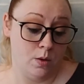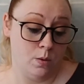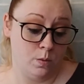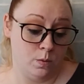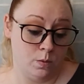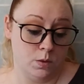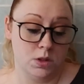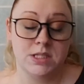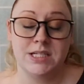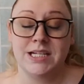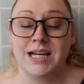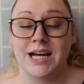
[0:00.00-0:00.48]

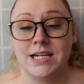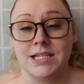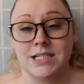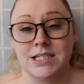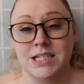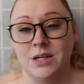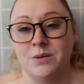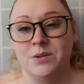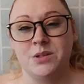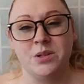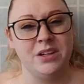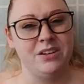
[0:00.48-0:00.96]
we'll test it.
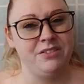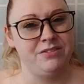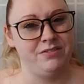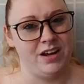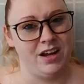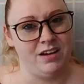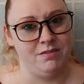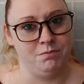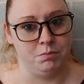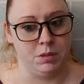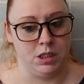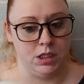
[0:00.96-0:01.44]
It was only
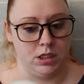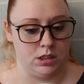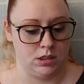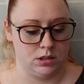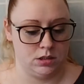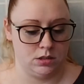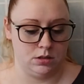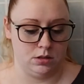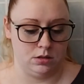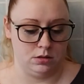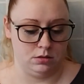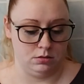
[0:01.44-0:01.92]
$5,
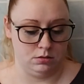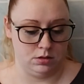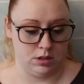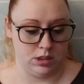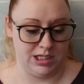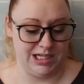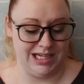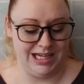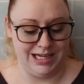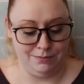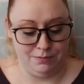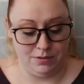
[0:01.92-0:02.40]
so it
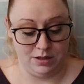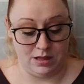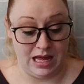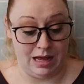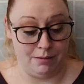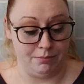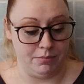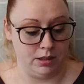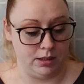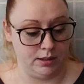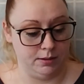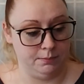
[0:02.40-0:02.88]
can't be
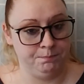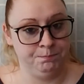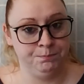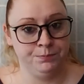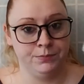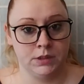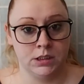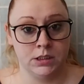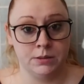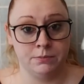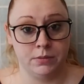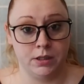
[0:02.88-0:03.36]
that bad.
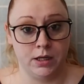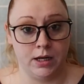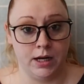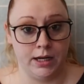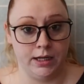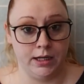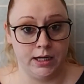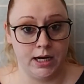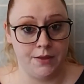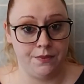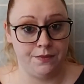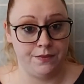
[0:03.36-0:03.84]
But I
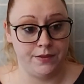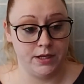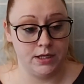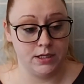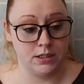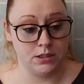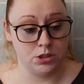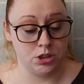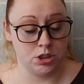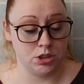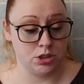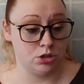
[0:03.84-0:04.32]
got
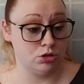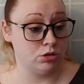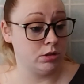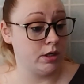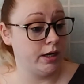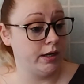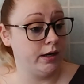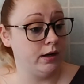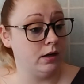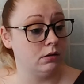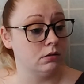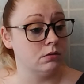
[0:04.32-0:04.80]
this just to
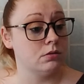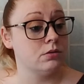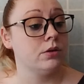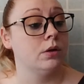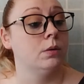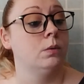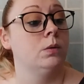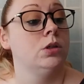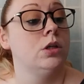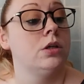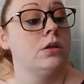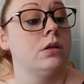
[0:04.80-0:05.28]
try it out. So
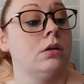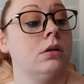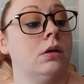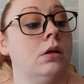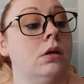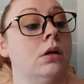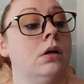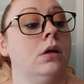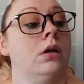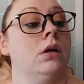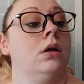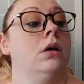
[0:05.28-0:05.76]
we'll just
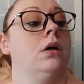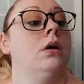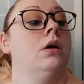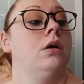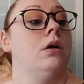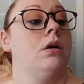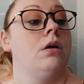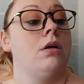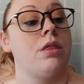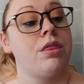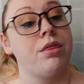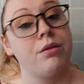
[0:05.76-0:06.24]

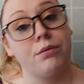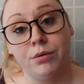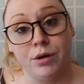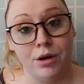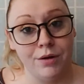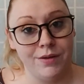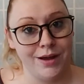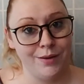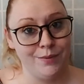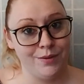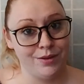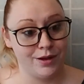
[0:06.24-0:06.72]
throw
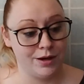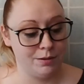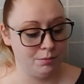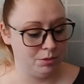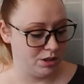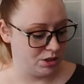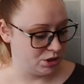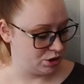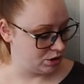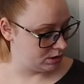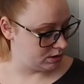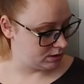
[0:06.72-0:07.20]
that with our
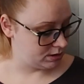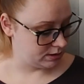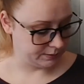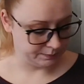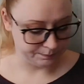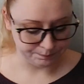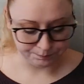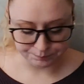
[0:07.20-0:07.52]
brushes.